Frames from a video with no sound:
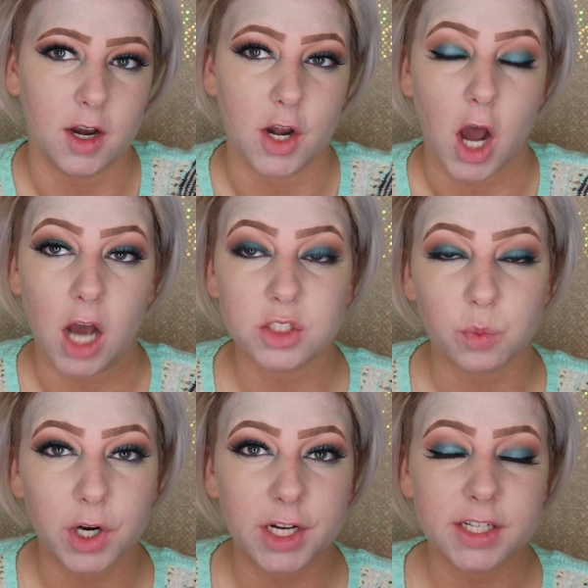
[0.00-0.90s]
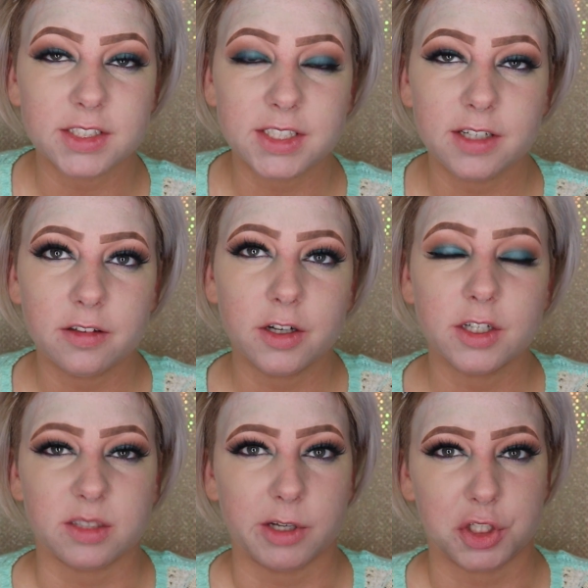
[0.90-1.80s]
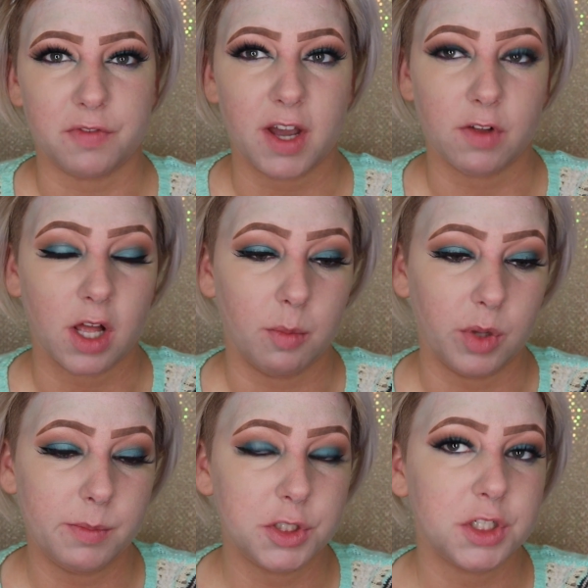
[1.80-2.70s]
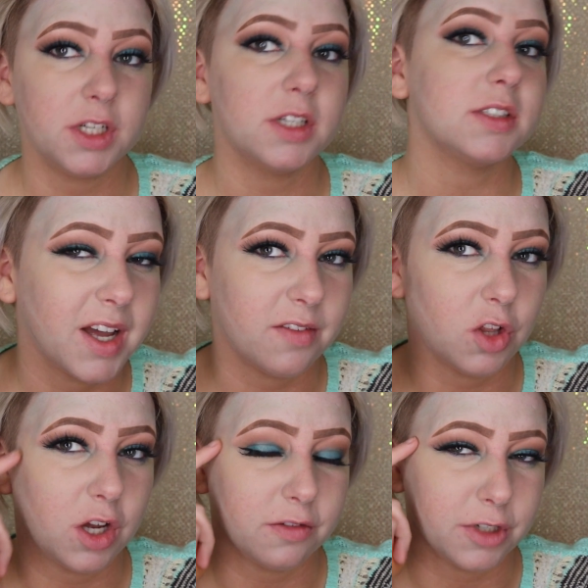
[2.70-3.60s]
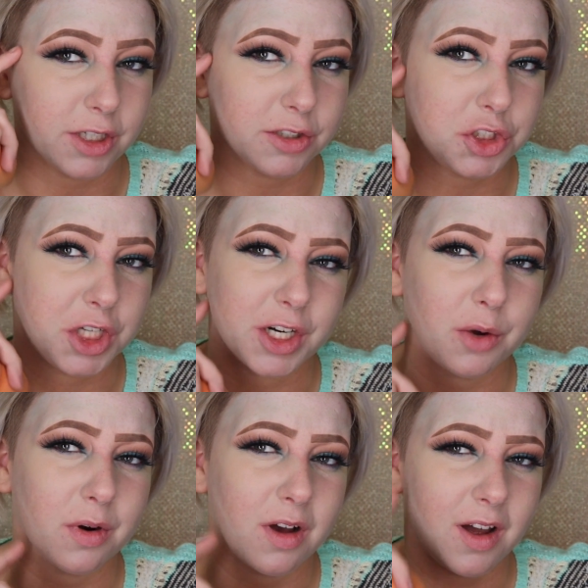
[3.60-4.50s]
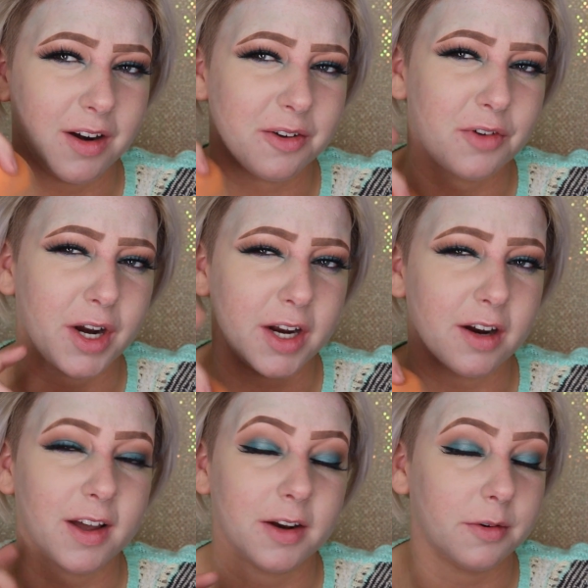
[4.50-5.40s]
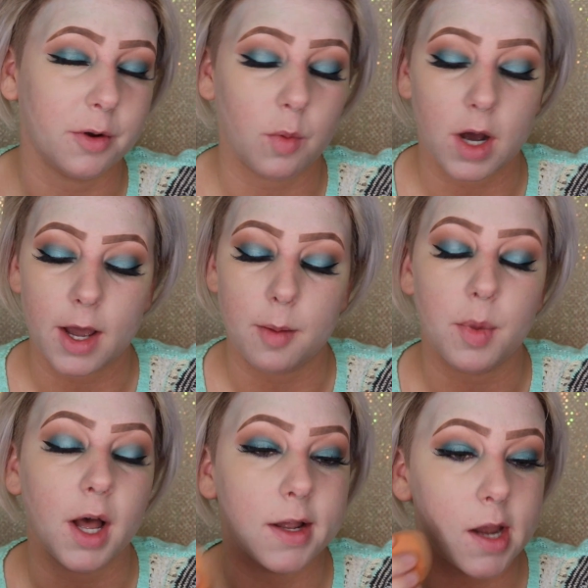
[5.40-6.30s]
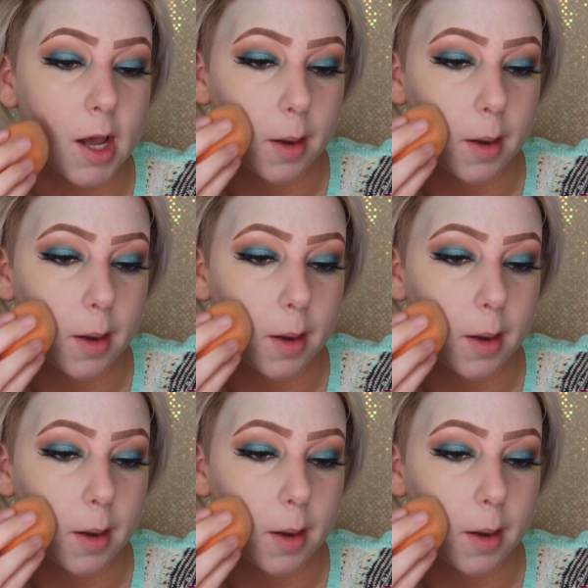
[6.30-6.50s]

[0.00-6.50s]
not wearing concealer, especially if you have a lot of blemishes. I have a lot of shit going on right here. I don't know why, but